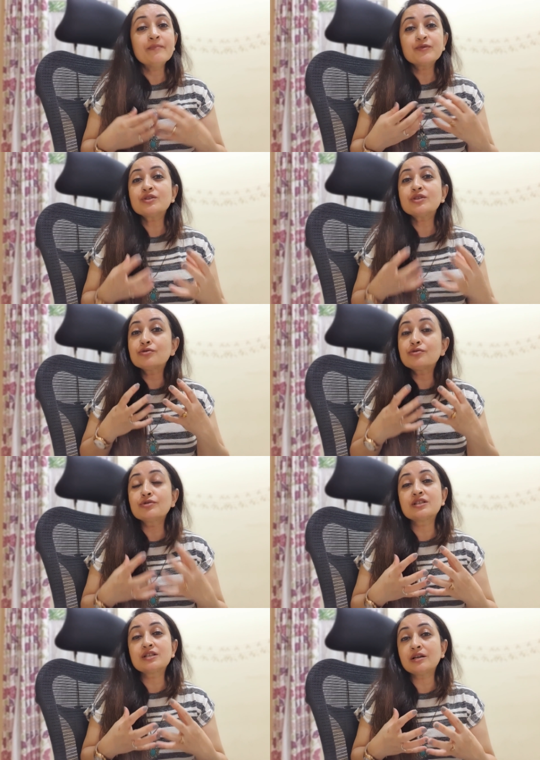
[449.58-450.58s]
So it's a good
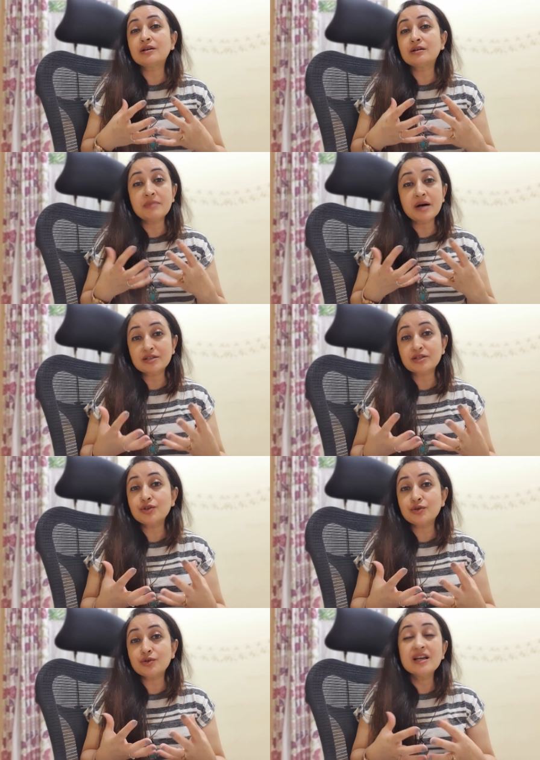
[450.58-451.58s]
skin uh, mask to
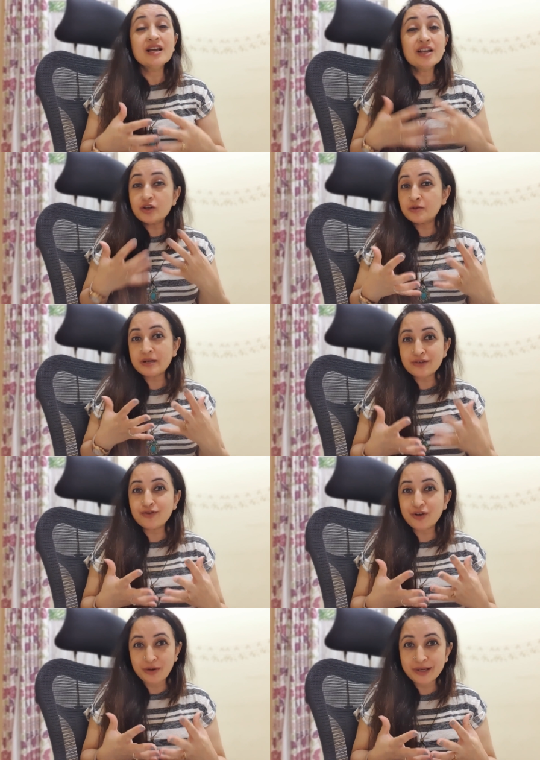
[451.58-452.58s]
use, you know, especially for
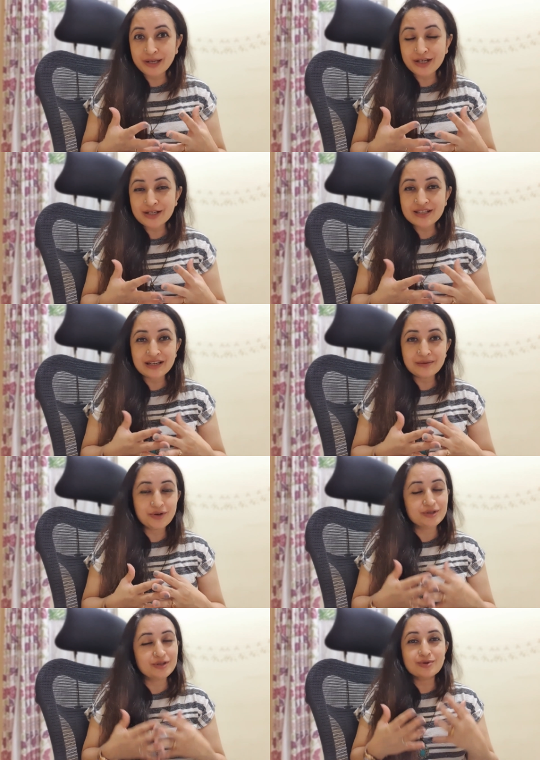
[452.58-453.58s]
combination skin
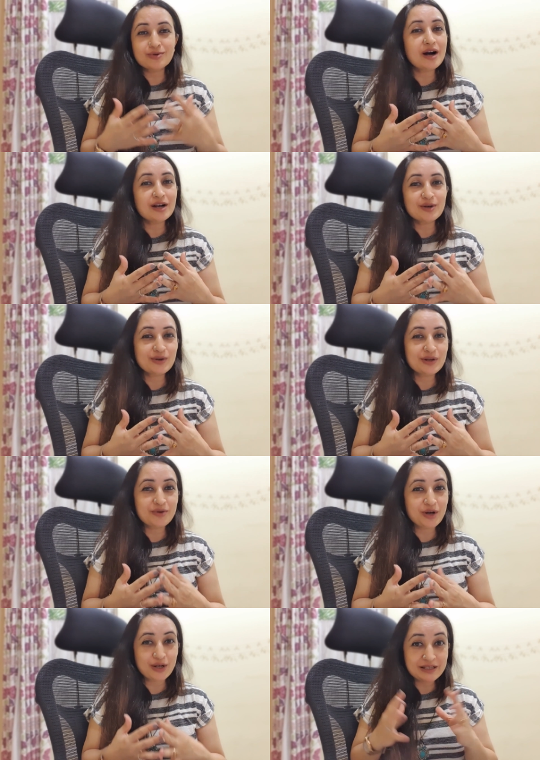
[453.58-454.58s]
because it's so hard to get
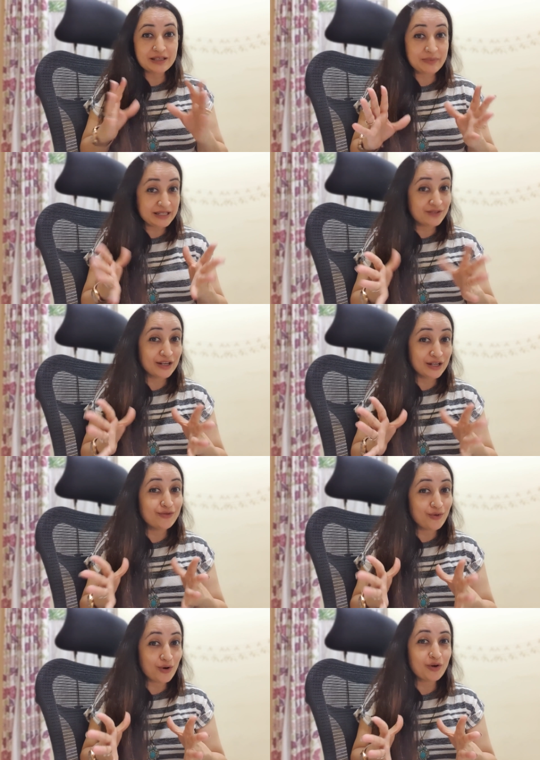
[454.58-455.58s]
products specifically
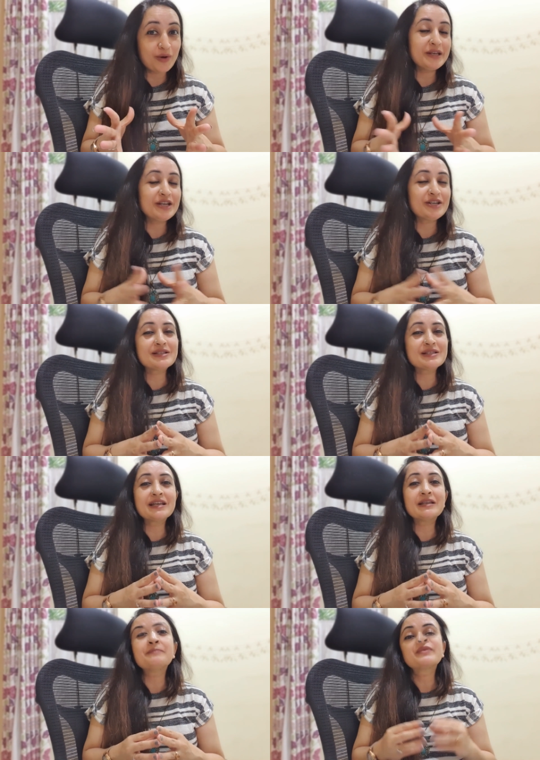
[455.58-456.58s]
for combination skin.